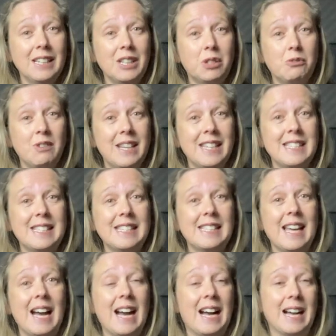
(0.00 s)
great
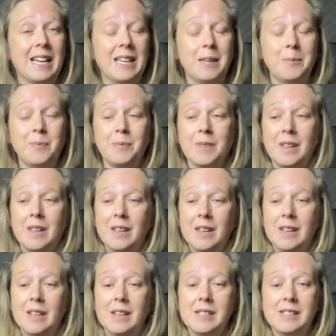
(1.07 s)
time
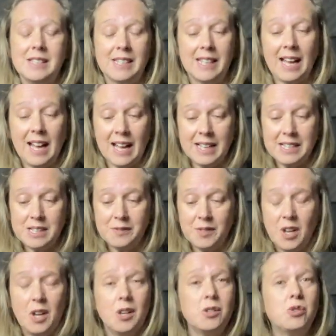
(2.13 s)
to kind of
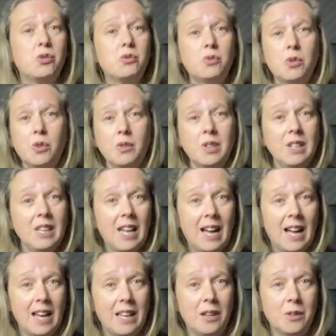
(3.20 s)
draw a
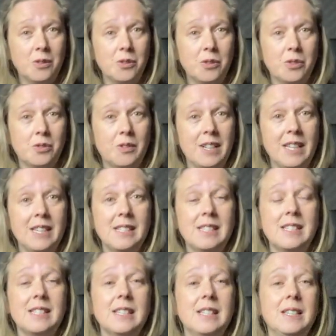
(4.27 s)
line under it,